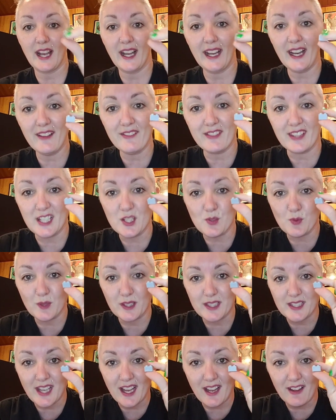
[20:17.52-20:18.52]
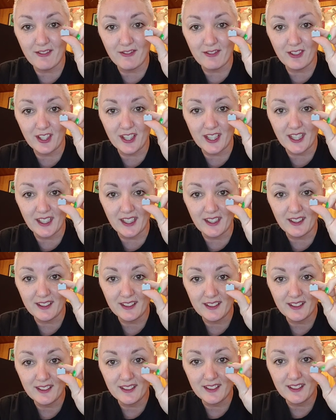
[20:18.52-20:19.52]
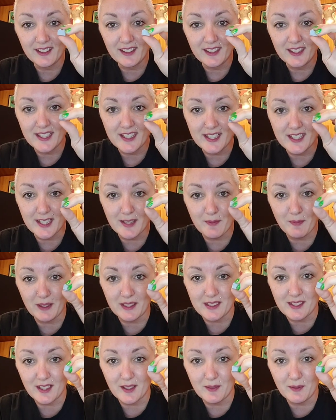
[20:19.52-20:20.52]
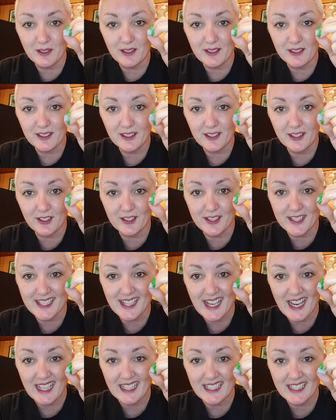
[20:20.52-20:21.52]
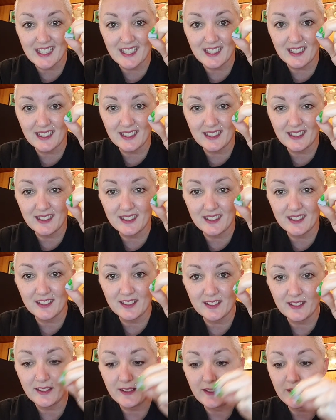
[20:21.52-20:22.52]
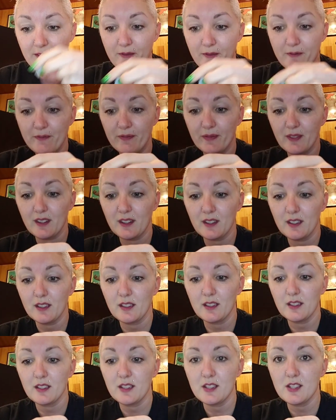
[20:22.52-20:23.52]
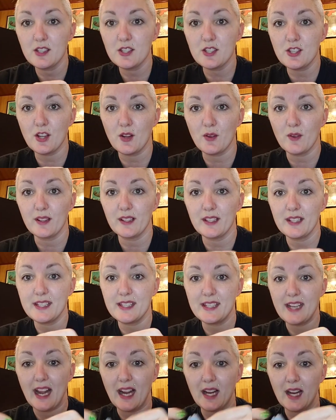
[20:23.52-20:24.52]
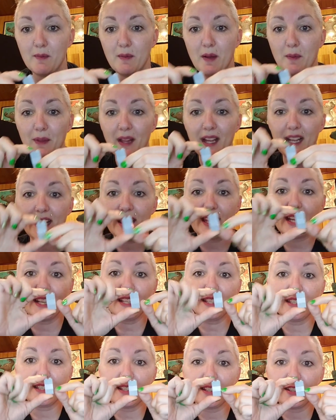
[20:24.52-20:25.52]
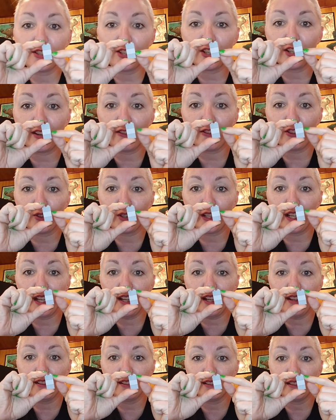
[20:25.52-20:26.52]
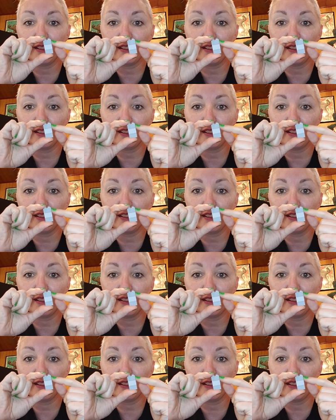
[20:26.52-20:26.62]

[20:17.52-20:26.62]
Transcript: I have these ones that have funky zippies on them, little designs. So stack them up like this. So you have 3.